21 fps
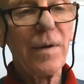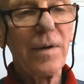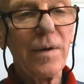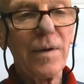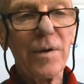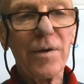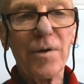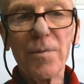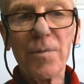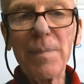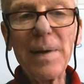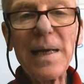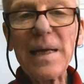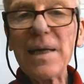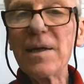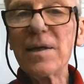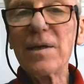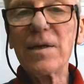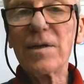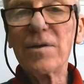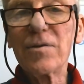Your mean
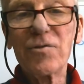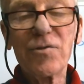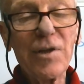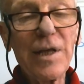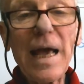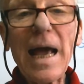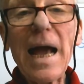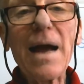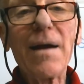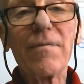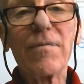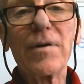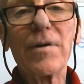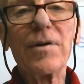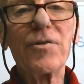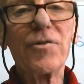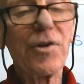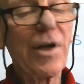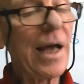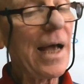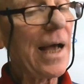is the
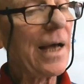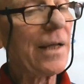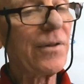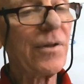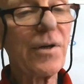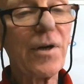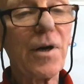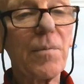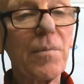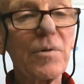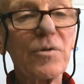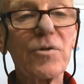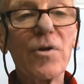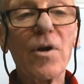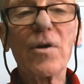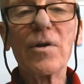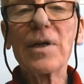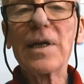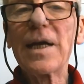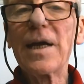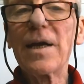average. You add the numbers all
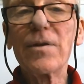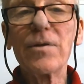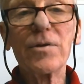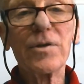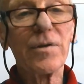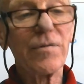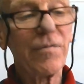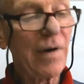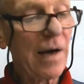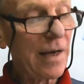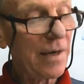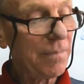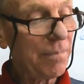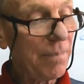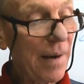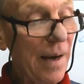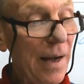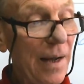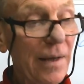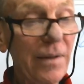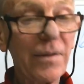together, divide it
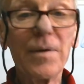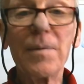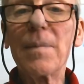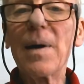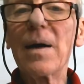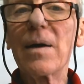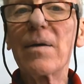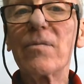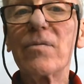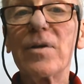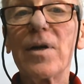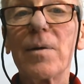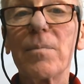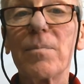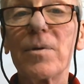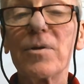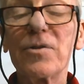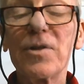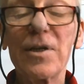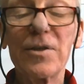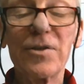by the amount of
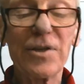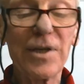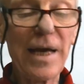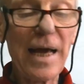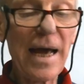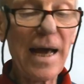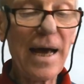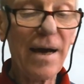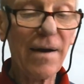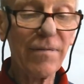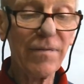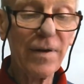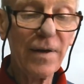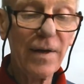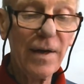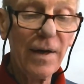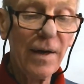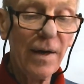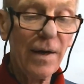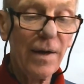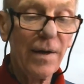numbers that you have.
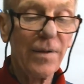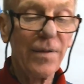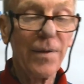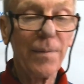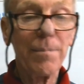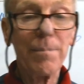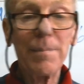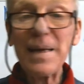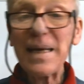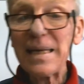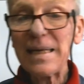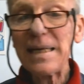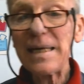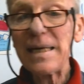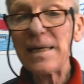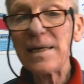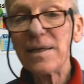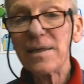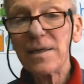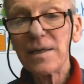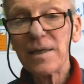The
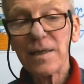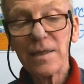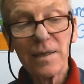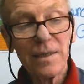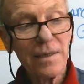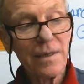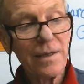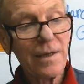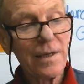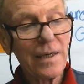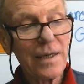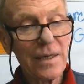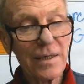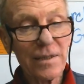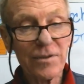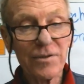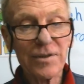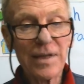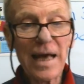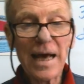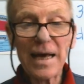median
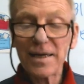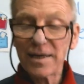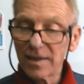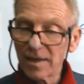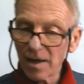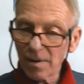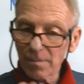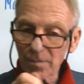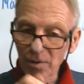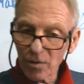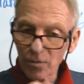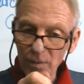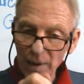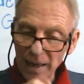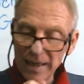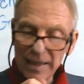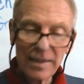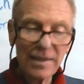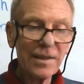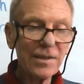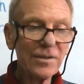is that number
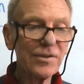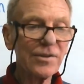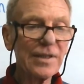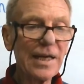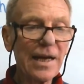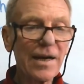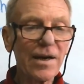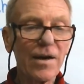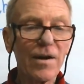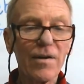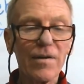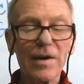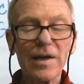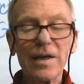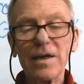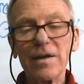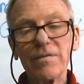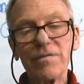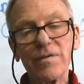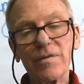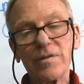right in the center. And
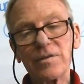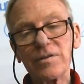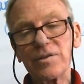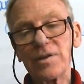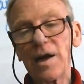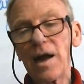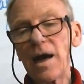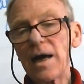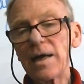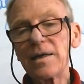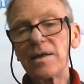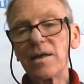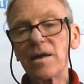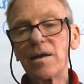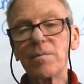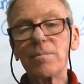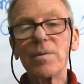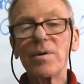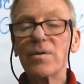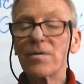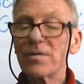if it's an odd
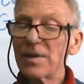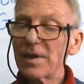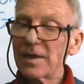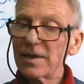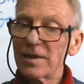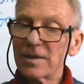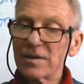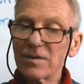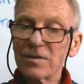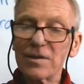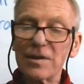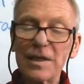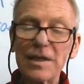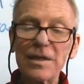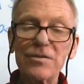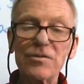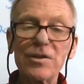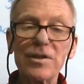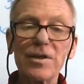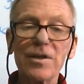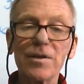number, then it's an
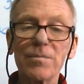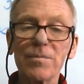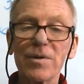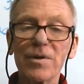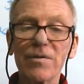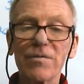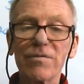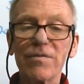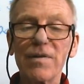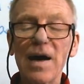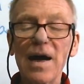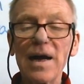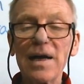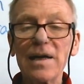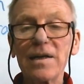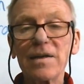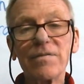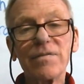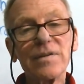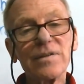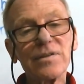easy number to find.
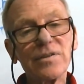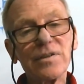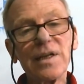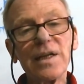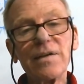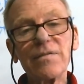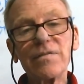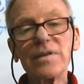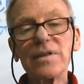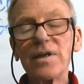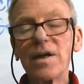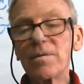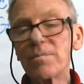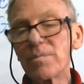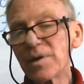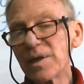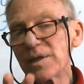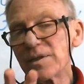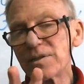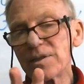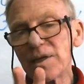If it's an even number,
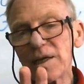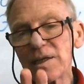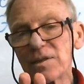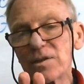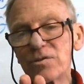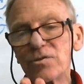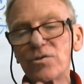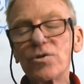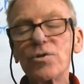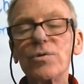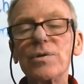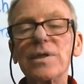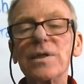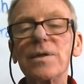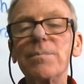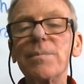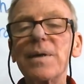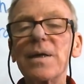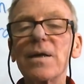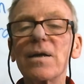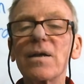you take the 2 in the
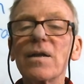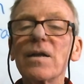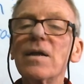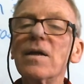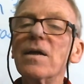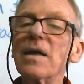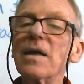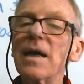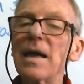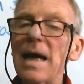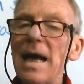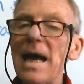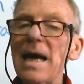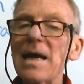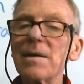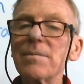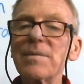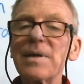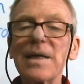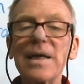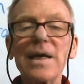middle, add
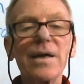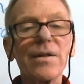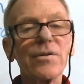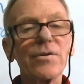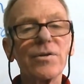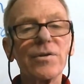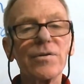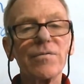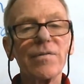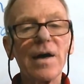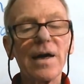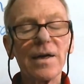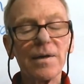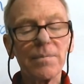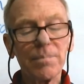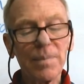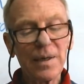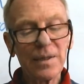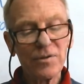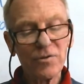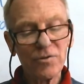them together, divide it
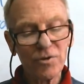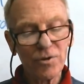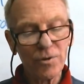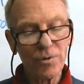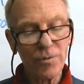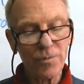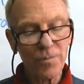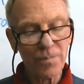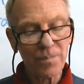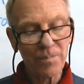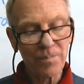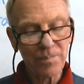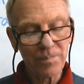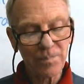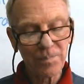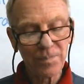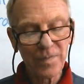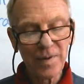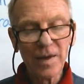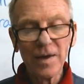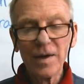by 2.
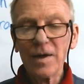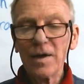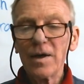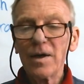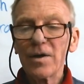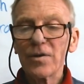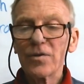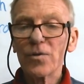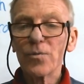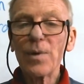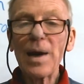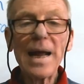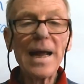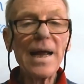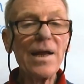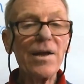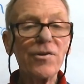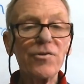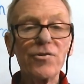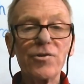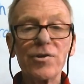The
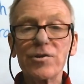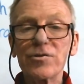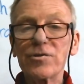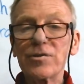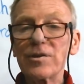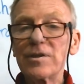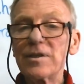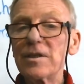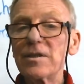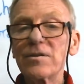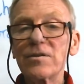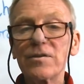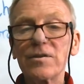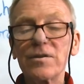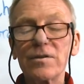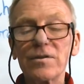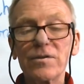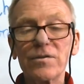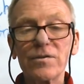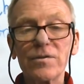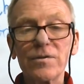range is the
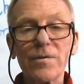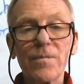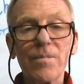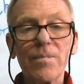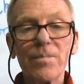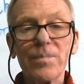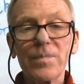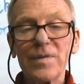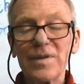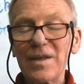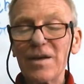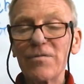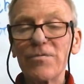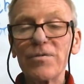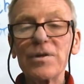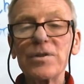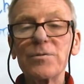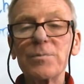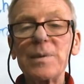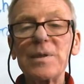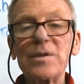
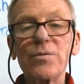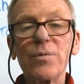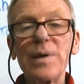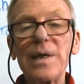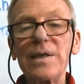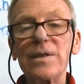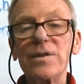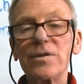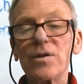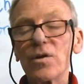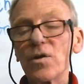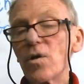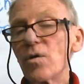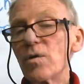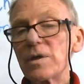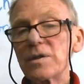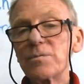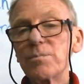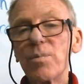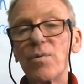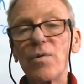difference between the
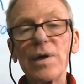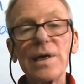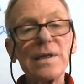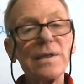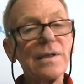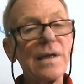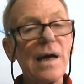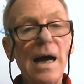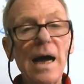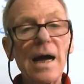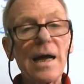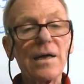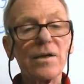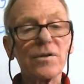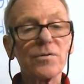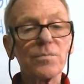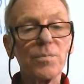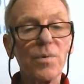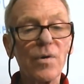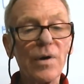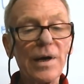lowest point and the
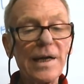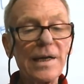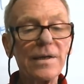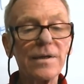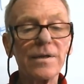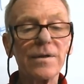highest point.